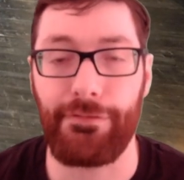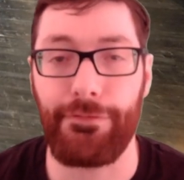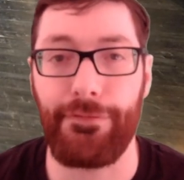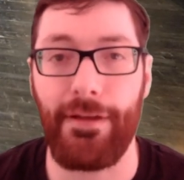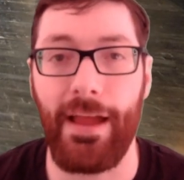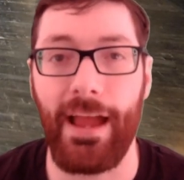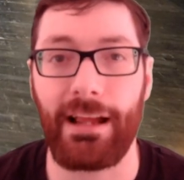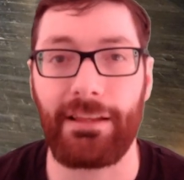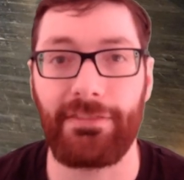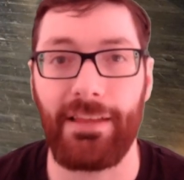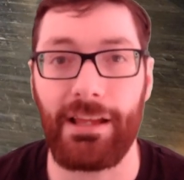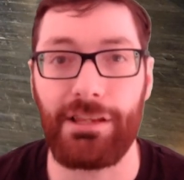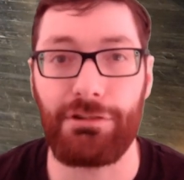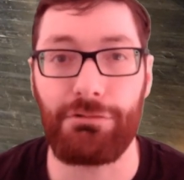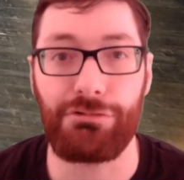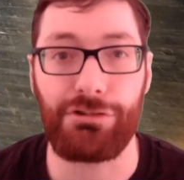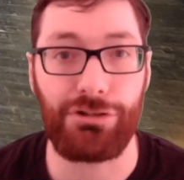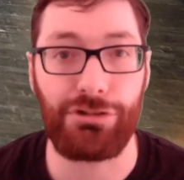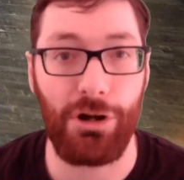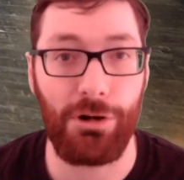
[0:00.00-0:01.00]
fact that
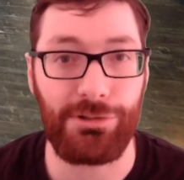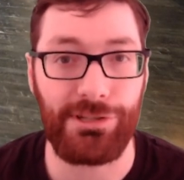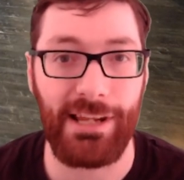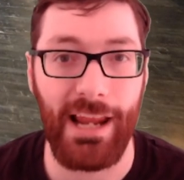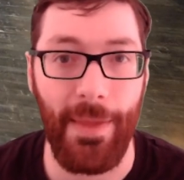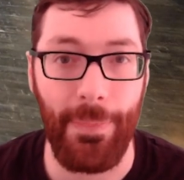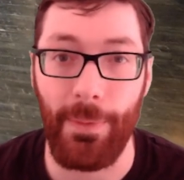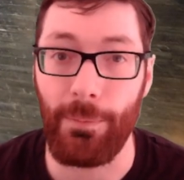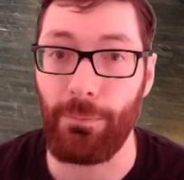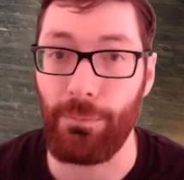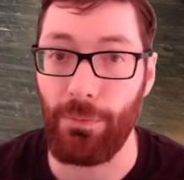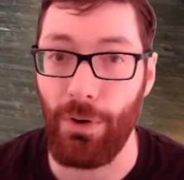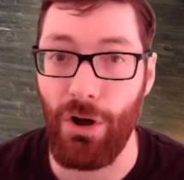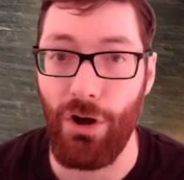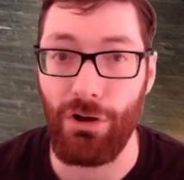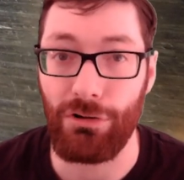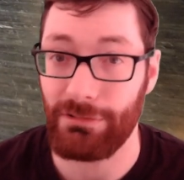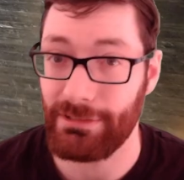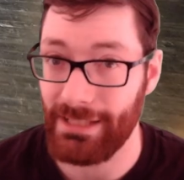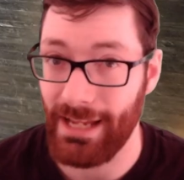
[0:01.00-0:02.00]
you chose it at the
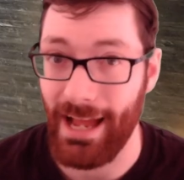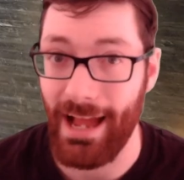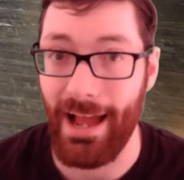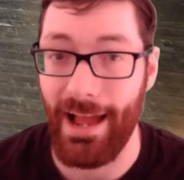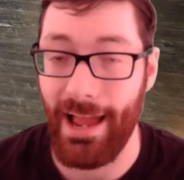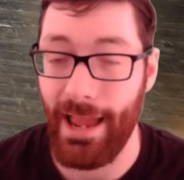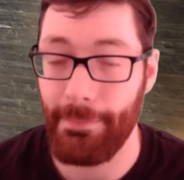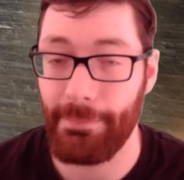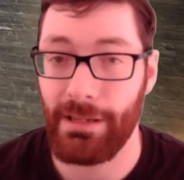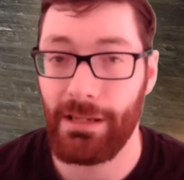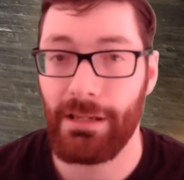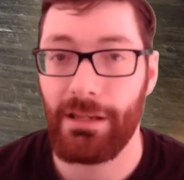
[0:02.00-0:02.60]
wrong time.